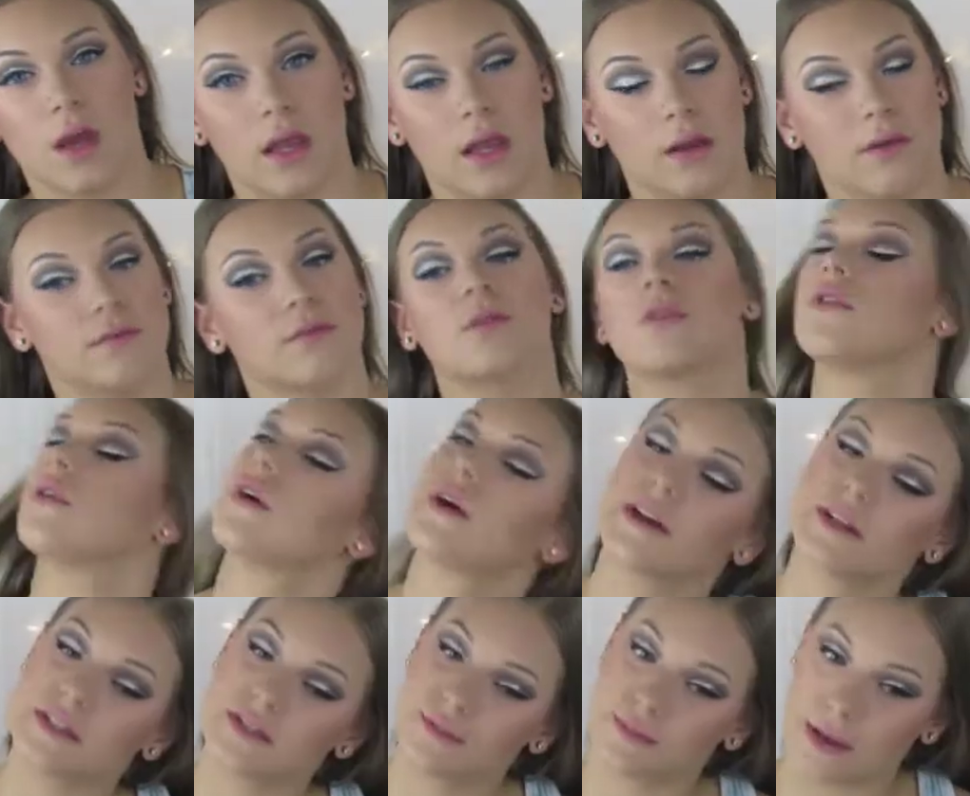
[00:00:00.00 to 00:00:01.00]
And of
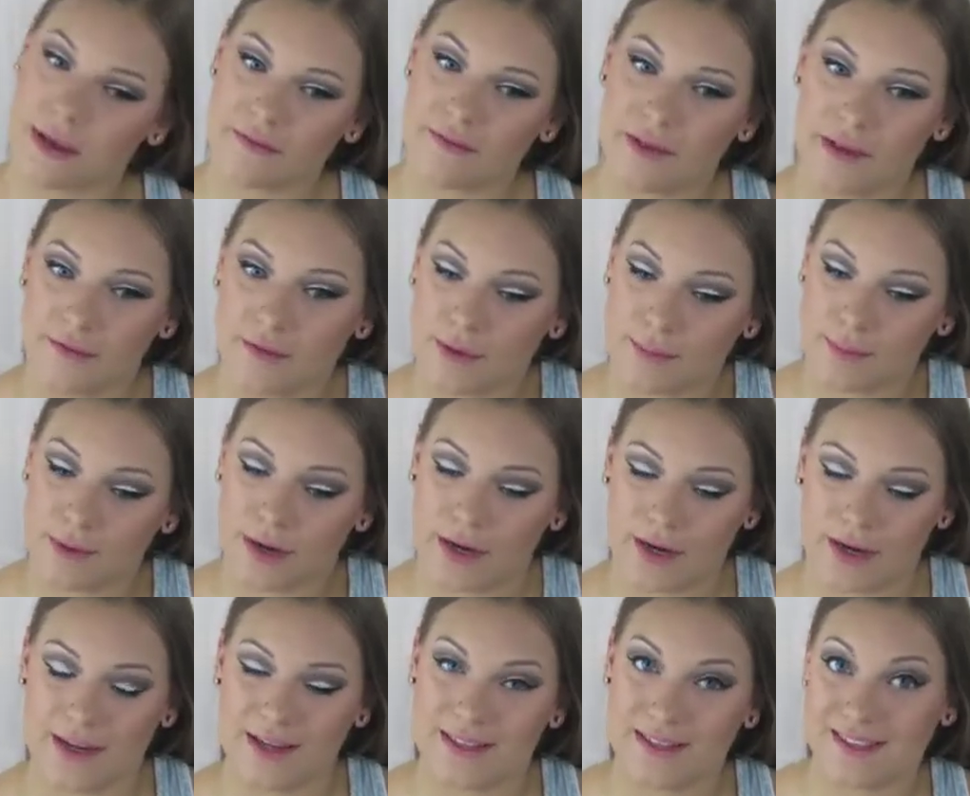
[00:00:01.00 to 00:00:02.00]
course, my favorite
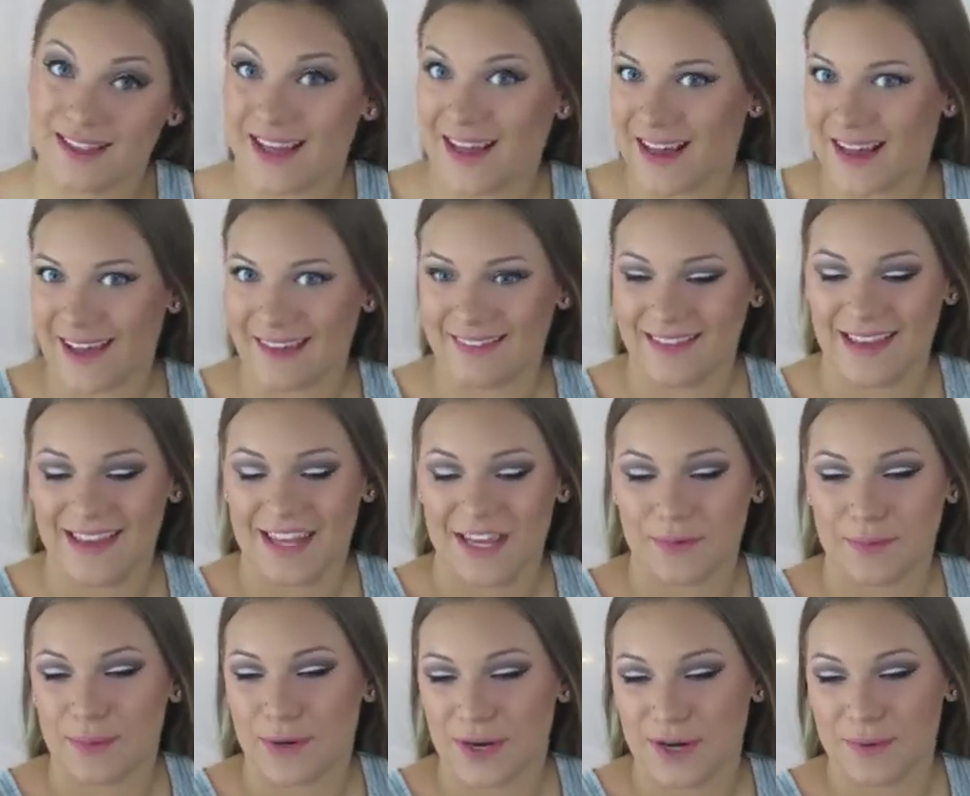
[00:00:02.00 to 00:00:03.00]
part is the
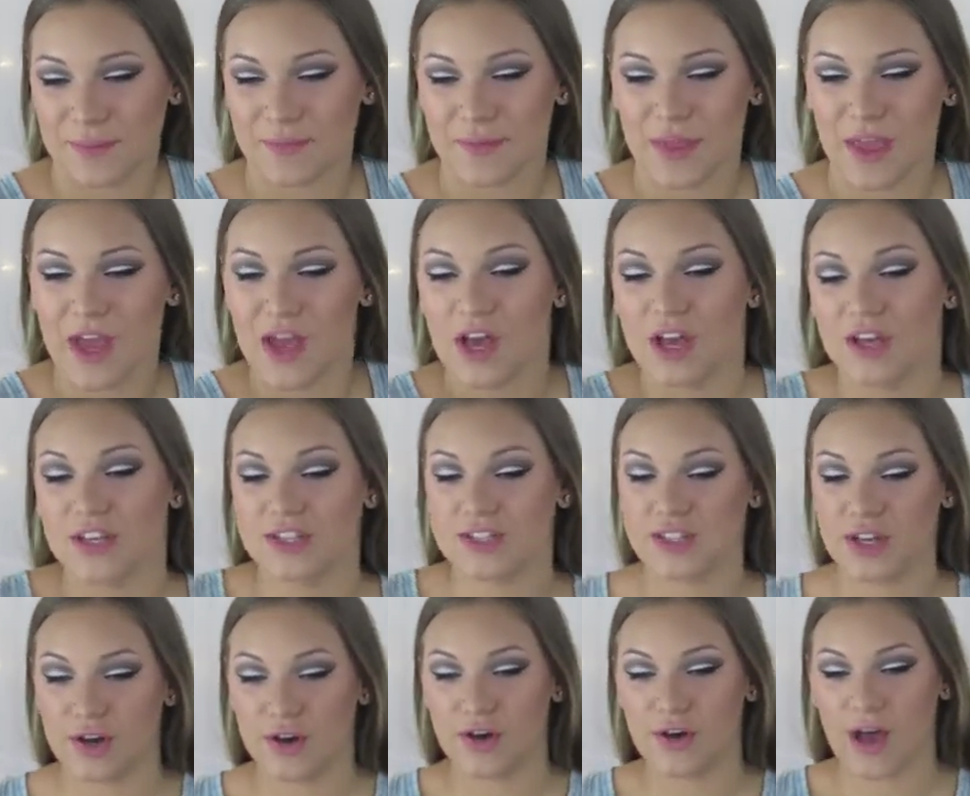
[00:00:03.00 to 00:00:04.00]
highlighting part.
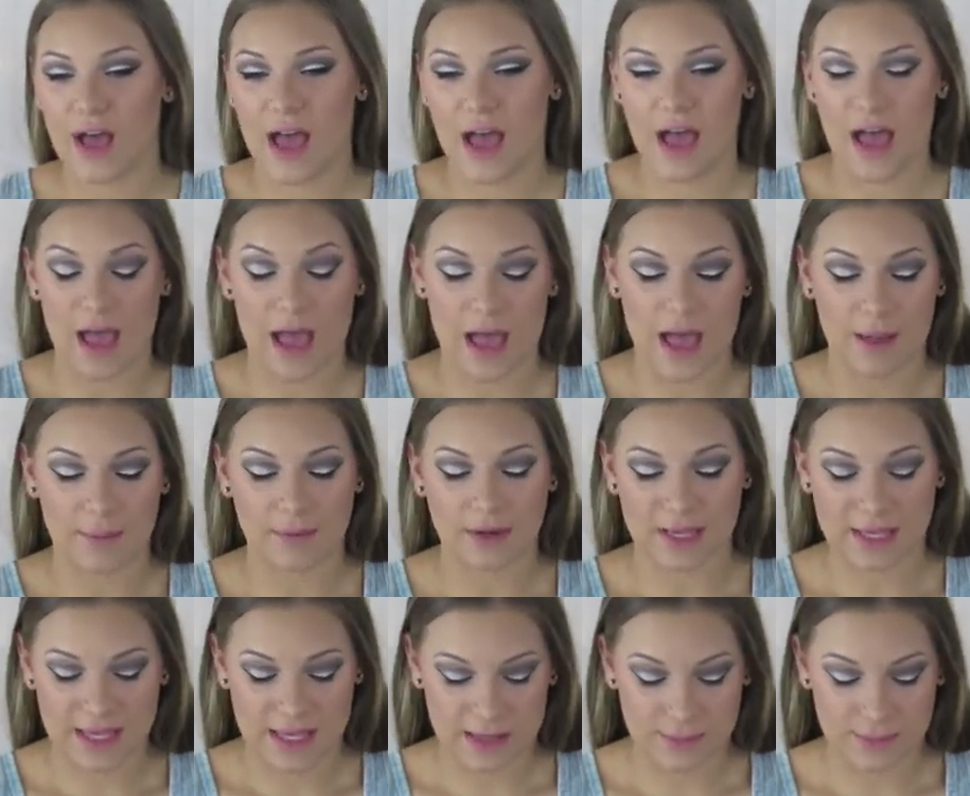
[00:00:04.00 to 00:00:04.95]
So I'm going to